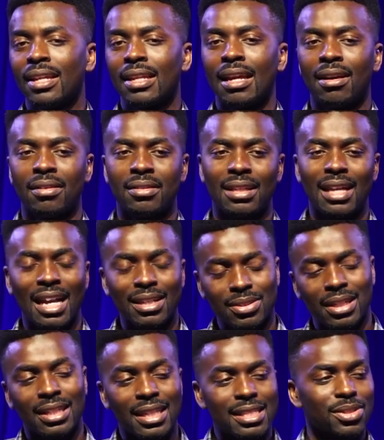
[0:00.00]
Now,
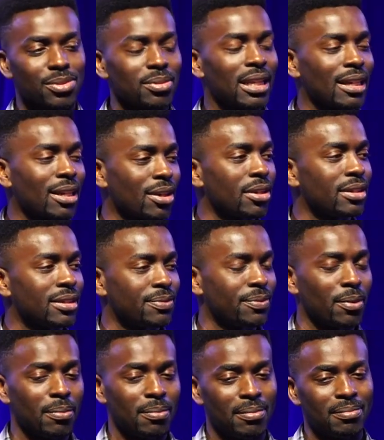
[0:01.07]
actually, this is really good
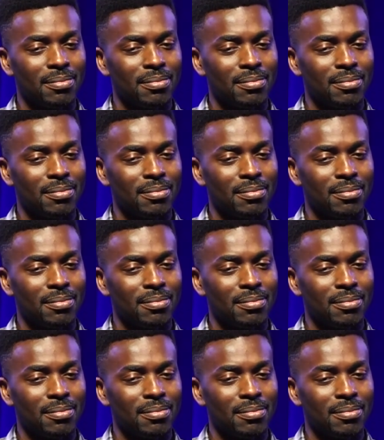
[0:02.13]
for